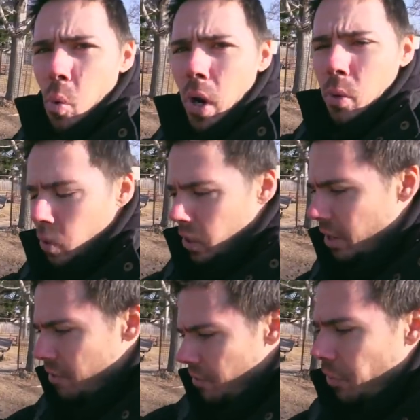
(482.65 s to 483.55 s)
this. And
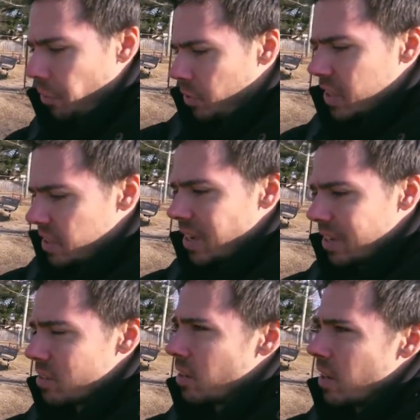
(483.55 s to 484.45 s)
they're trying to
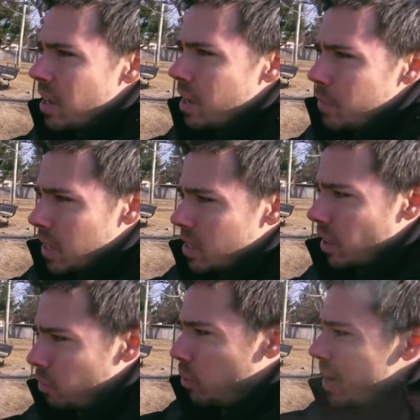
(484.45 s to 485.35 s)
literally build a